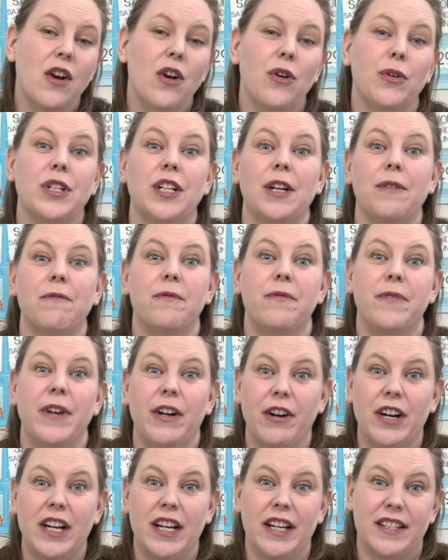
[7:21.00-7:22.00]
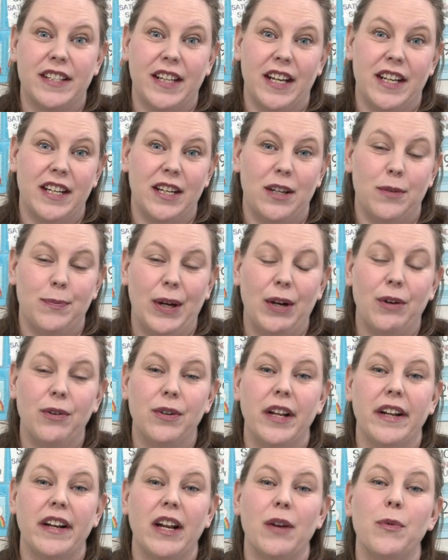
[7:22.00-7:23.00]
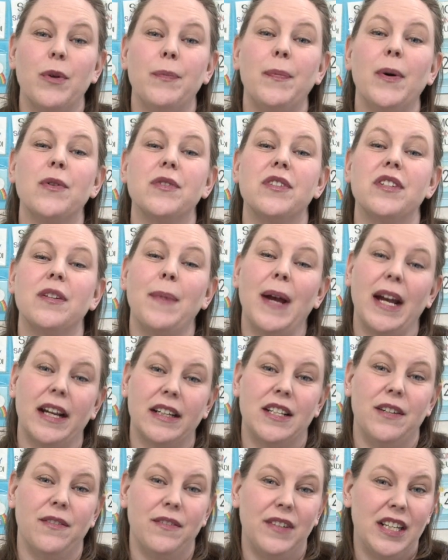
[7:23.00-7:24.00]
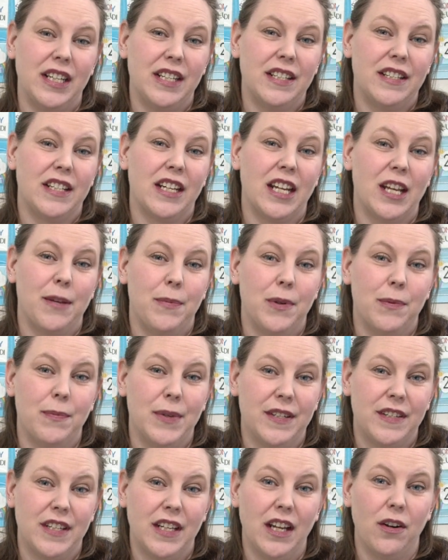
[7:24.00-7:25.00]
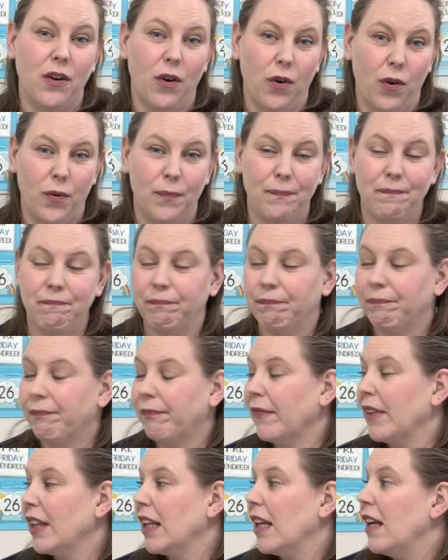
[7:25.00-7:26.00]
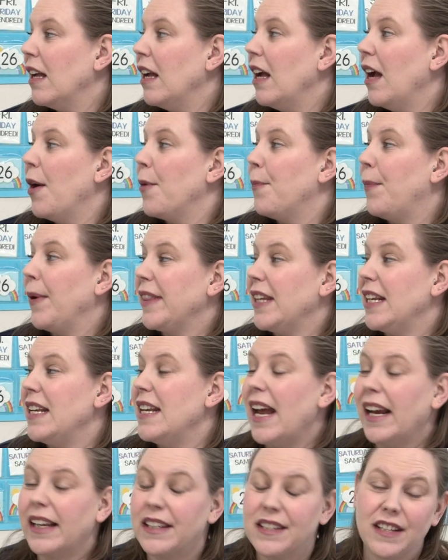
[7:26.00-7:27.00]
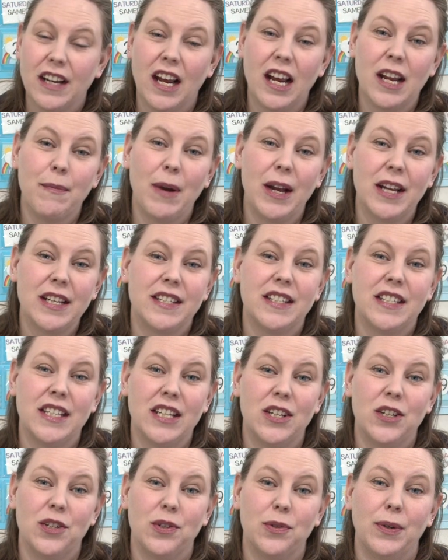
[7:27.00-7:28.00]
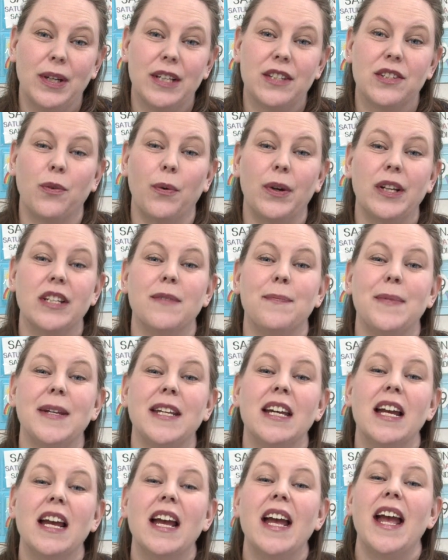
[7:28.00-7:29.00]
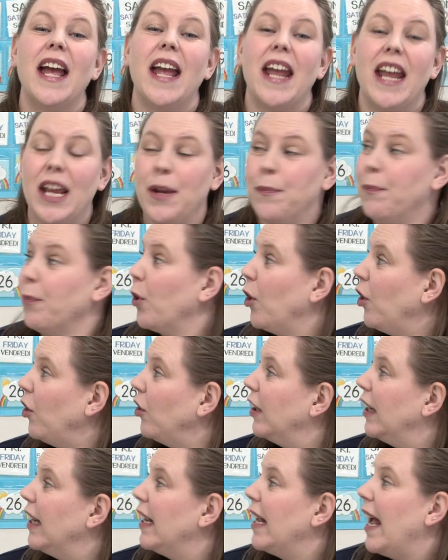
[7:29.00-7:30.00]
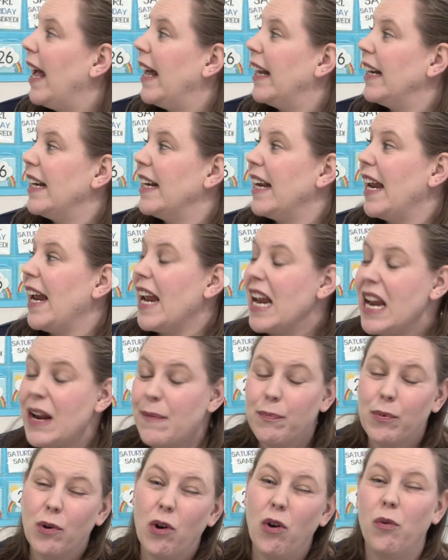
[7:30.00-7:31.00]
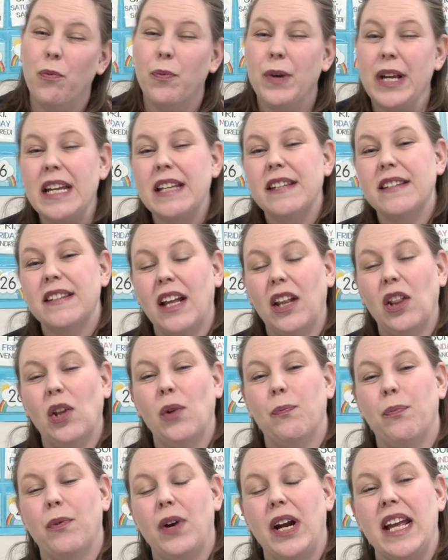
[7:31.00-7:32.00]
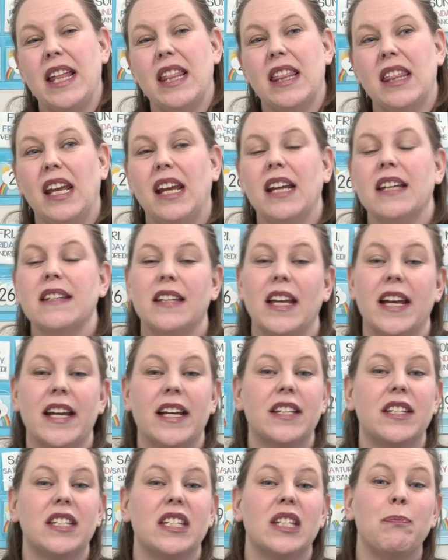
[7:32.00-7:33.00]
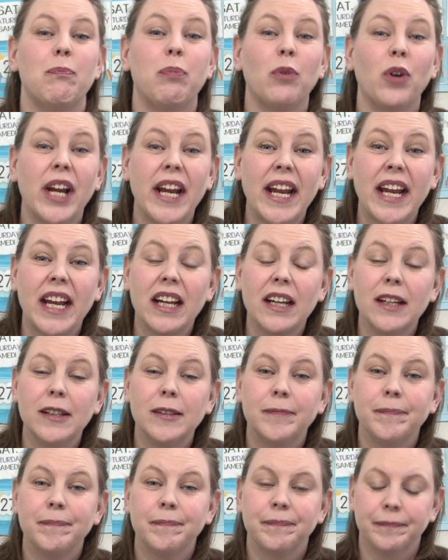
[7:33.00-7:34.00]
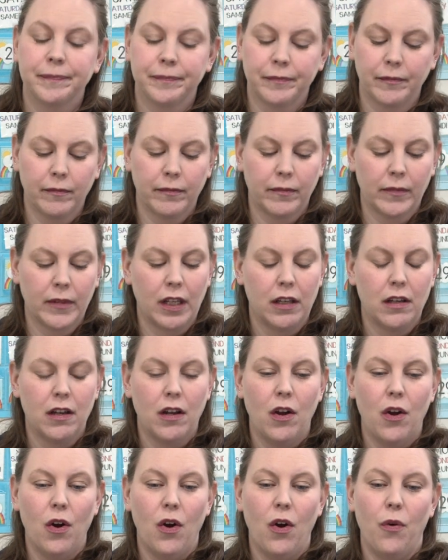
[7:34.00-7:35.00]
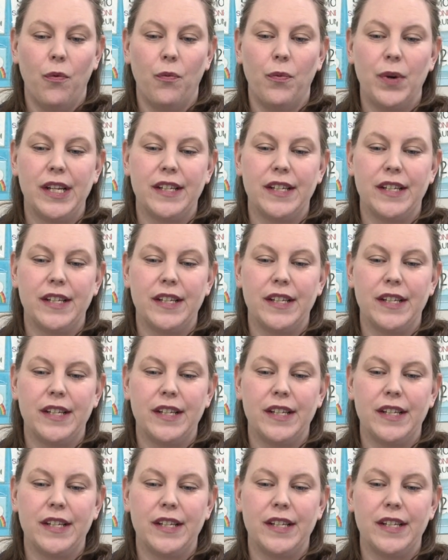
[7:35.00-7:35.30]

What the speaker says: which I'm very excited about, and I will post up activities to keep you busy at home. But the next time I see you, it's going to be April. And in April, we celebrate things like spring. We